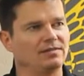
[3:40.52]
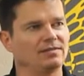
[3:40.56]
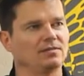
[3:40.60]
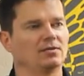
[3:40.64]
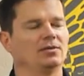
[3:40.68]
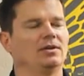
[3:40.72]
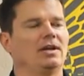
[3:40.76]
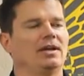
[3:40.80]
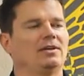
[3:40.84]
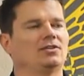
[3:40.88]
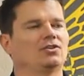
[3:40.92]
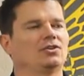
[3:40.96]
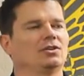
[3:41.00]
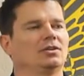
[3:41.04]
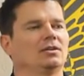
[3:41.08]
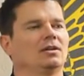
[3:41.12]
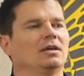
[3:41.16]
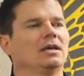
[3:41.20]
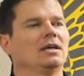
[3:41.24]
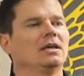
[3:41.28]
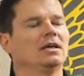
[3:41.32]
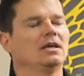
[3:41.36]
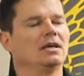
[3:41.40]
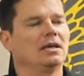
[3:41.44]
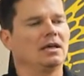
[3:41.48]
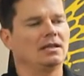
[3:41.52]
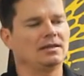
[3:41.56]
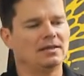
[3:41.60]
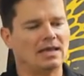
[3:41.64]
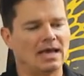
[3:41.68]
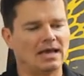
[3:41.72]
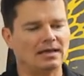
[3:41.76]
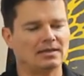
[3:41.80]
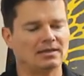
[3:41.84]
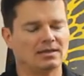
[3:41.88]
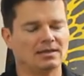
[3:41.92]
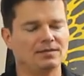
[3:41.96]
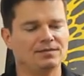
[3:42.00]
stiff connection, and
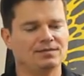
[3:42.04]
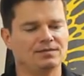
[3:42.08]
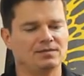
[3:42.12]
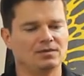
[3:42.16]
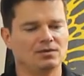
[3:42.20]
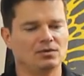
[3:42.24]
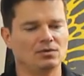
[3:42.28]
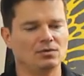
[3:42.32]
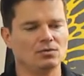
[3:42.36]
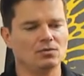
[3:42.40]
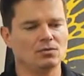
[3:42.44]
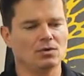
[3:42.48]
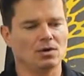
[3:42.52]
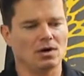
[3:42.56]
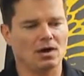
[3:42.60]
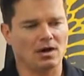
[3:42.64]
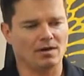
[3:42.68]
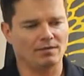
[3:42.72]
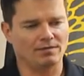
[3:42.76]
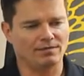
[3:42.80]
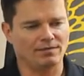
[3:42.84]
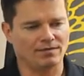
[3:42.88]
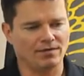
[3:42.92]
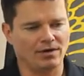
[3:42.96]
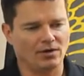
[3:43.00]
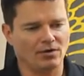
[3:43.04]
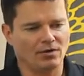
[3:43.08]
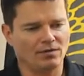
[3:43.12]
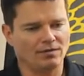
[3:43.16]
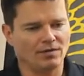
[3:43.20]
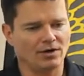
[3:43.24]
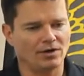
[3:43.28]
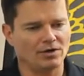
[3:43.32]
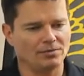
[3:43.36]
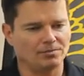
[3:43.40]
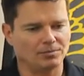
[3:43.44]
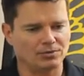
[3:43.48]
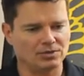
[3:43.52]
that gives you a
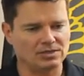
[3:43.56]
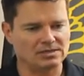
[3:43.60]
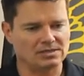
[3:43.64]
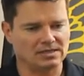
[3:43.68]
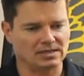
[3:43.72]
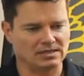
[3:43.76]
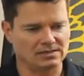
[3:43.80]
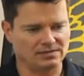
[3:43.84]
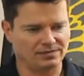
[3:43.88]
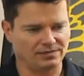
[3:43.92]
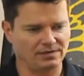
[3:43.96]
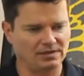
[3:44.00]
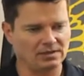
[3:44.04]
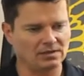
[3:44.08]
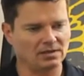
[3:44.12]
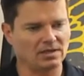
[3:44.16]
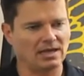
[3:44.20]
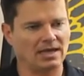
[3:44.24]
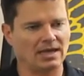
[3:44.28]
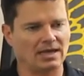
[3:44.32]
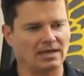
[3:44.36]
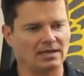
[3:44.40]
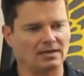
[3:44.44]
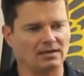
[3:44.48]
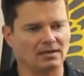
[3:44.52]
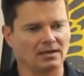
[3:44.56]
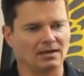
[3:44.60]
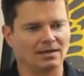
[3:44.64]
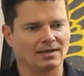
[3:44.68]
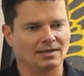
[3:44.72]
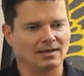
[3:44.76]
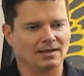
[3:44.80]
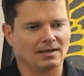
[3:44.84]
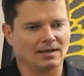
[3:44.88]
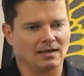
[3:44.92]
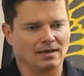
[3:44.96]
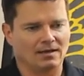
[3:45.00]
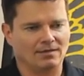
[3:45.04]
very precise feel and
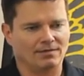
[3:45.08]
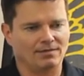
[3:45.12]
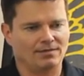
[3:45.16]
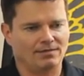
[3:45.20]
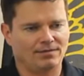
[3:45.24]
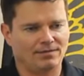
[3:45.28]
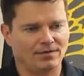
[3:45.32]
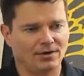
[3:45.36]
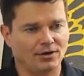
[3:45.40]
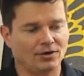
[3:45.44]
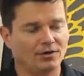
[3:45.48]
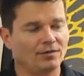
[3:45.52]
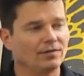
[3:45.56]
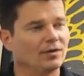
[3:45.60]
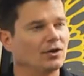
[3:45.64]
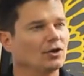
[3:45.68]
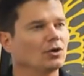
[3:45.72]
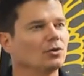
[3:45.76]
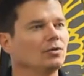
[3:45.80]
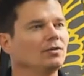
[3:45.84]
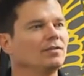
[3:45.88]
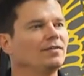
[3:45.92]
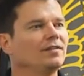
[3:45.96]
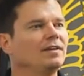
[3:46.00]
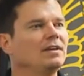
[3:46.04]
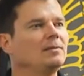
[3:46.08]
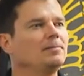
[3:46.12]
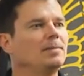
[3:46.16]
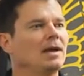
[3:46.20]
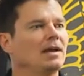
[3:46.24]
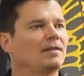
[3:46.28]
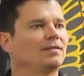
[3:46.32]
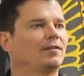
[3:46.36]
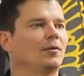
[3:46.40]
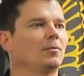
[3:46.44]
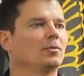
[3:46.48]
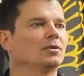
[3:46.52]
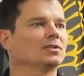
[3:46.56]
a very good
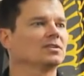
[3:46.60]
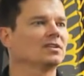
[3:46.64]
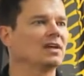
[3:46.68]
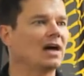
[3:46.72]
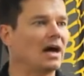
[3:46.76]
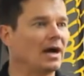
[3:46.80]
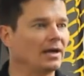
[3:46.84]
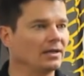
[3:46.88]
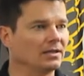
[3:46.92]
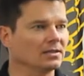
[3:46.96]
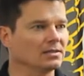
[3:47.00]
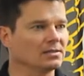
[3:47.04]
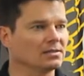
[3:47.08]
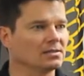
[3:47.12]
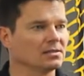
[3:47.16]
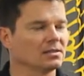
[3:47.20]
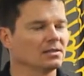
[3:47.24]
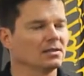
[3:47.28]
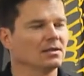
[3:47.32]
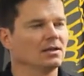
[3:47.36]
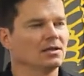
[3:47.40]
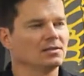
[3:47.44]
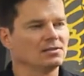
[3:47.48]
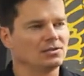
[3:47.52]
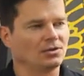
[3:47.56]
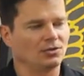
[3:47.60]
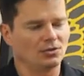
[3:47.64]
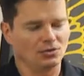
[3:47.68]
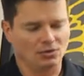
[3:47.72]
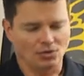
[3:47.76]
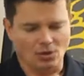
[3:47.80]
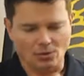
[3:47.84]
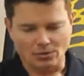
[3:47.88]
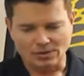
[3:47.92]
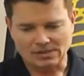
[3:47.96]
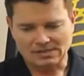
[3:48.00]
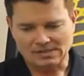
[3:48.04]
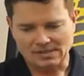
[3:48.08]
feedback from the tires. So you
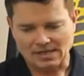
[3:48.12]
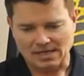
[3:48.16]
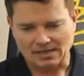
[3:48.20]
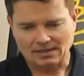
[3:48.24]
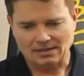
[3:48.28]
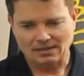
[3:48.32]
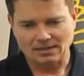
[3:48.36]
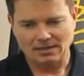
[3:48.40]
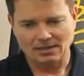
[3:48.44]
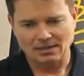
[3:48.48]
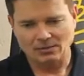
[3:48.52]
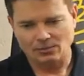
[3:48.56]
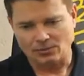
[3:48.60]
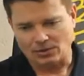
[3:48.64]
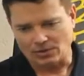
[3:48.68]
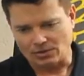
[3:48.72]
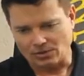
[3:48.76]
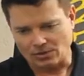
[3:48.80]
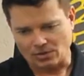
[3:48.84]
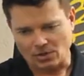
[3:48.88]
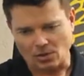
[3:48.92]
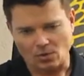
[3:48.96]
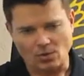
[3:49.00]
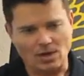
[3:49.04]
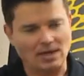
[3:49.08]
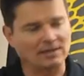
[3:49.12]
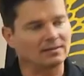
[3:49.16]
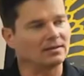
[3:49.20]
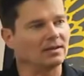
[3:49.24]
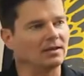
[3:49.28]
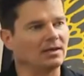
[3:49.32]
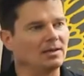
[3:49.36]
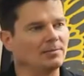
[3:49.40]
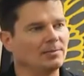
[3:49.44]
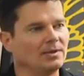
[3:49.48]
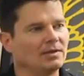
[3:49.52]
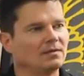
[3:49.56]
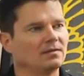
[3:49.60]
know exactly when you go at
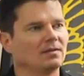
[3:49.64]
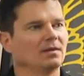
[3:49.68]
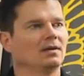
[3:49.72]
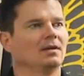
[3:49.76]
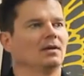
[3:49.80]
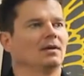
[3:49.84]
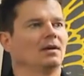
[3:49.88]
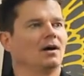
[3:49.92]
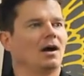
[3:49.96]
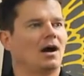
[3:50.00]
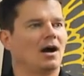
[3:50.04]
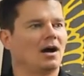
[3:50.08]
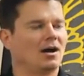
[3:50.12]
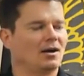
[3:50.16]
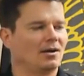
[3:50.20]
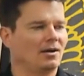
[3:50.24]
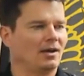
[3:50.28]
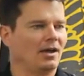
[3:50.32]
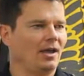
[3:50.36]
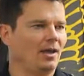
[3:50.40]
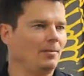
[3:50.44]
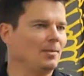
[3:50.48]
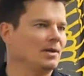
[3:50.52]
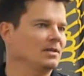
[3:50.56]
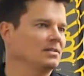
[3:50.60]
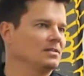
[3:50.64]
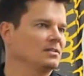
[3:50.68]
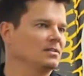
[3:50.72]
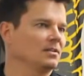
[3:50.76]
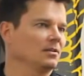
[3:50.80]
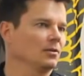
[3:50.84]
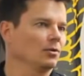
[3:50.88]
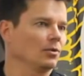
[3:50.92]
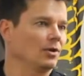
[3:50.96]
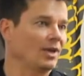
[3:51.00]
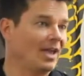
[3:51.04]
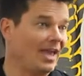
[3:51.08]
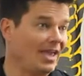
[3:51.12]
the limit, am I
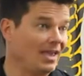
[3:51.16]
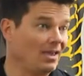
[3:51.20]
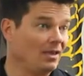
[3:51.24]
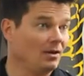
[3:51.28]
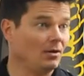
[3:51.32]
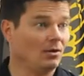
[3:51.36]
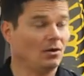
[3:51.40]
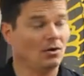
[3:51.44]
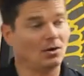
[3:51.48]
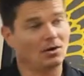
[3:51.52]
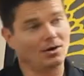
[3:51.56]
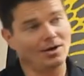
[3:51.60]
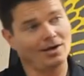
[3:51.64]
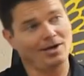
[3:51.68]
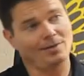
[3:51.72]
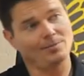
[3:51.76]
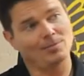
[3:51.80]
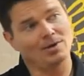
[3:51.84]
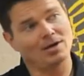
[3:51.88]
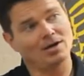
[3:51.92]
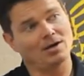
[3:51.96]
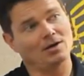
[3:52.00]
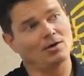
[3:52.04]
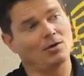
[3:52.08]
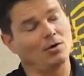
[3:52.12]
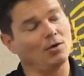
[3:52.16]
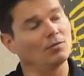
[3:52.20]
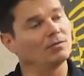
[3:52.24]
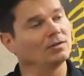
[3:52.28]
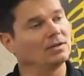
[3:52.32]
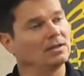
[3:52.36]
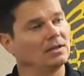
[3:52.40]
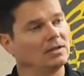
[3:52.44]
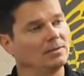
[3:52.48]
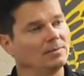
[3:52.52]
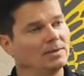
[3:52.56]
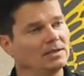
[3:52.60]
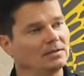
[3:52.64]
still okay or am I
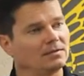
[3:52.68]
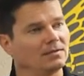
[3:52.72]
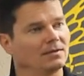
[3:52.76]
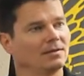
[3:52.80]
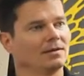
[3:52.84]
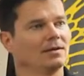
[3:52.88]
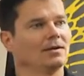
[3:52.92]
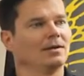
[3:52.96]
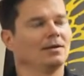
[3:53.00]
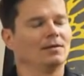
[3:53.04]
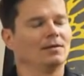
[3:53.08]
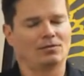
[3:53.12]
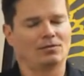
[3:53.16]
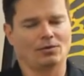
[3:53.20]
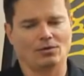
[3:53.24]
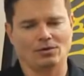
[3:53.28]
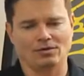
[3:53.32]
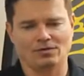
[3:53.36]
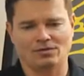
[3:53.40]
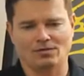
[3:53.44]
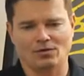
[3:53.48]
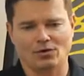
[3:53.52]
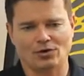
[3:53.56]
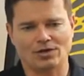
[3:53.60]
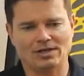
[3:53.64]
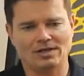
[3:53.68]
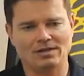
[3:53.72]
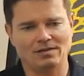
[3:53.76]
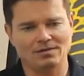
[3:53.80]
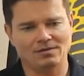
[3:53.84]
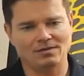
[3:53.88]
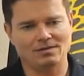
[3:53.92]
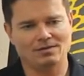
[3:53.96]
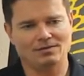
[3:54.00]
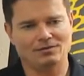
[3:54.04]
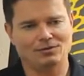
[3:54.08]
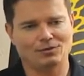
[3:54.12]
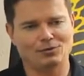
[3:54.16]
over the limit? So it's very
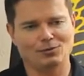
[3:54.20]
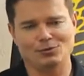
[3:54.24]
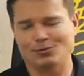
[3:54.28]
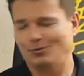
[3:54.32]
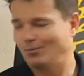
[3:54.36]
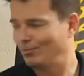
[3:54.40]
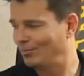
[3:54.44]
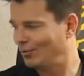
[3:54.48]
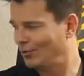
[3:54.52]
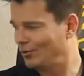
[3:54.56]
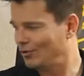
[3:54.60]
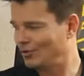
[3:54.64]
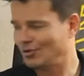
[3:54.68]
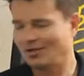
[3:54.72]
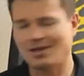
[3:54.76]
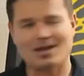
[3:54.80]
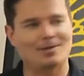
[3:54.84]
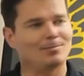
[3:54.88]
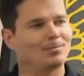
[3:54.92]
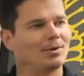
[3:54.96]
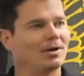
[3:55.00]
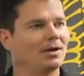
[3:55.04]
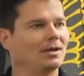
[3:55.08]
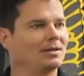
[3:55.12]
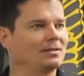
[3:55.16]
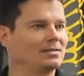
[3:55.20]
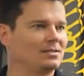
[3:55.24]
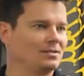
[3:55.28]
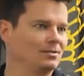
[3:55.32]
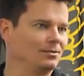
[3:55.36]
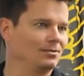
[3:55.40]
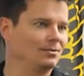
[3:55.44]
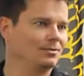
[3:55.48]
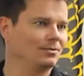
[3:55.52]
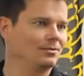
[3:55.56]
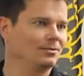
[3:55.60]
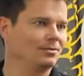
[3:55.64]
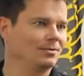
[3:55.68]
easy to push that bikes
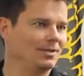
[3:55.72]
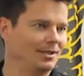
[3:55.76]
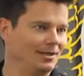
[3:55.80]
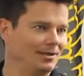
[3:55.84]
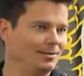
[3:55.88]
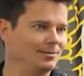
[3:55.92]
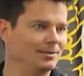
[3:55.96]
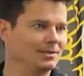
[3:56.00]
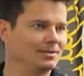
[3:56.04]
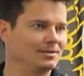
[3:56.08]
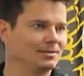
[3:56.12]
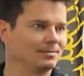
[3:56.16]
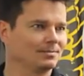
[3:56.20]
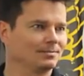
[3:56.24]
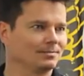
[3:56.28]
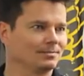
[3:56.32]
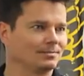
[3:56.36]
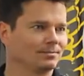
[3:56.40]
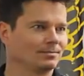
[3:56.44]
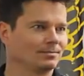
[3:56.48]
to the limit.